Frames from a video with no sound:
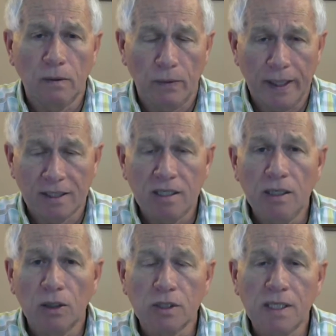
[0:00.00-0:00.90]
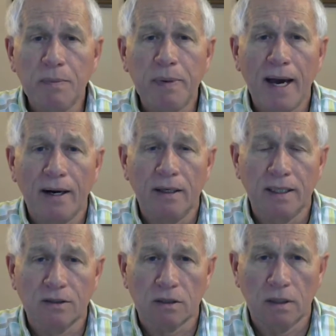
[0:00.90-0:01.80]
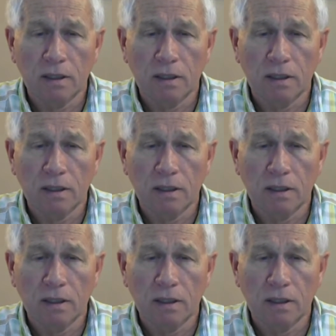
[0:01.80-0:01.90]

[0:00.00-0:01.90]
when a TOC pattern is